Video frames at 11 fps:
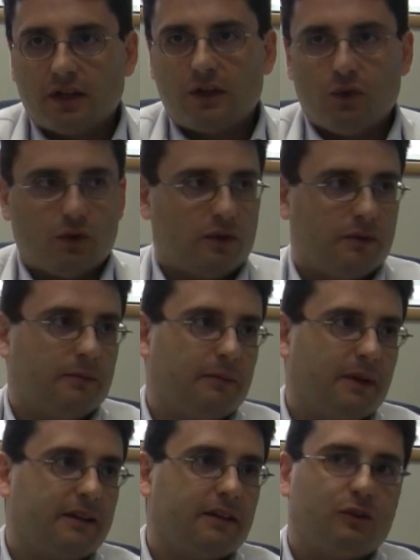the cure,
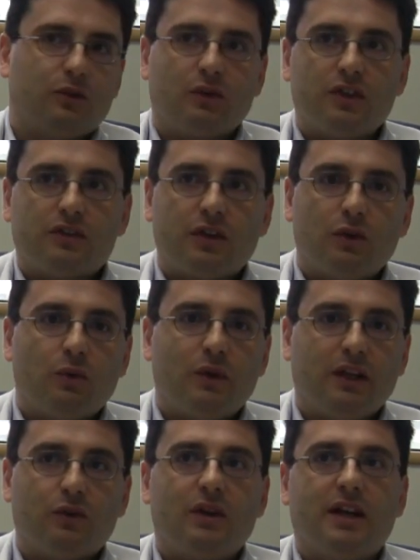but uh, to reach a cure, we
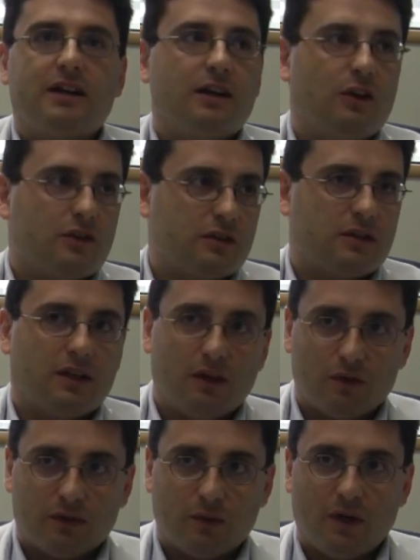need to learn a lot
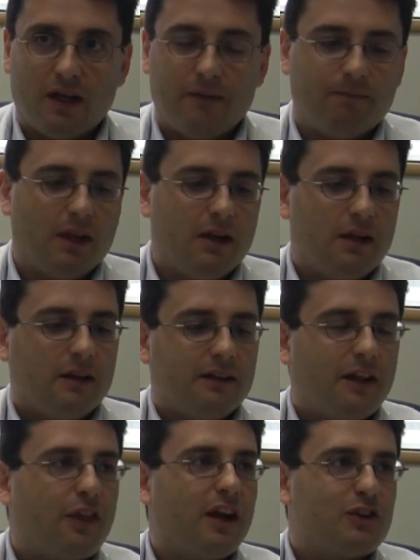along the way.
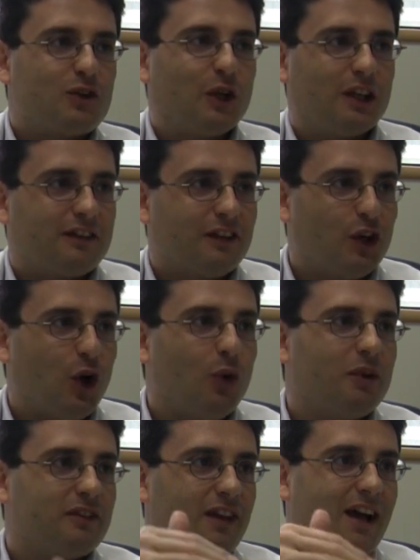The threshold is uh,
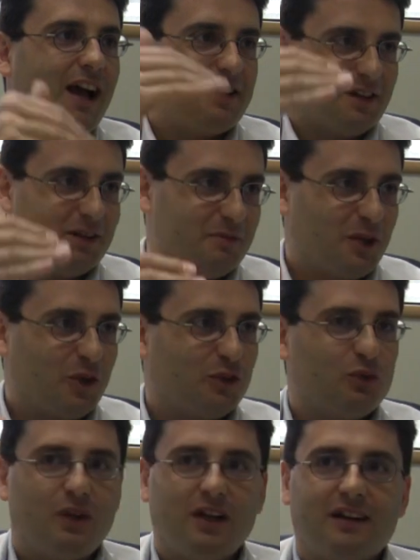always higher
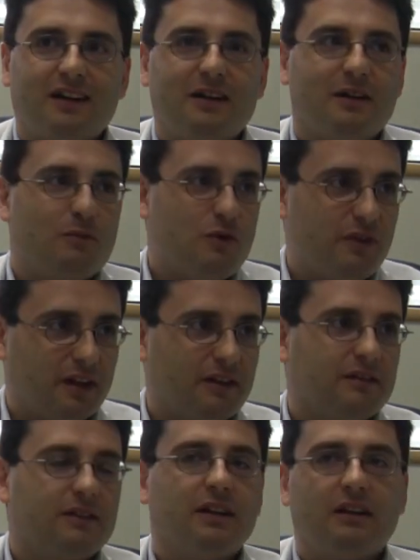because we are uh, moving.
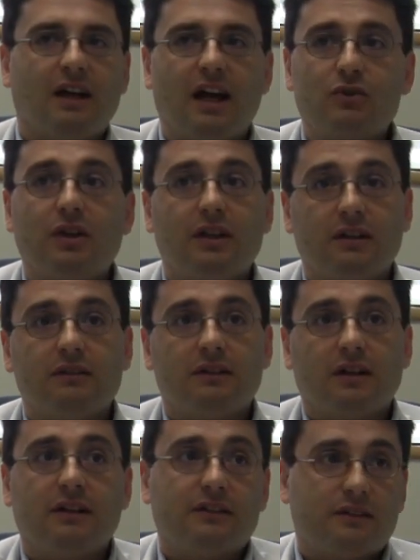actually,
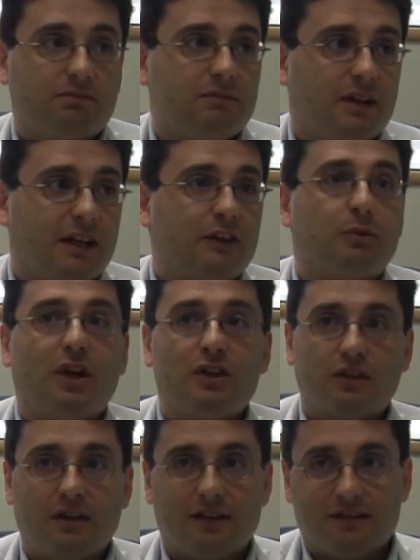there is an
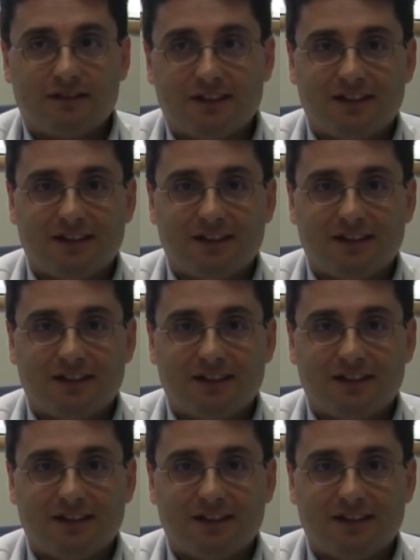exponential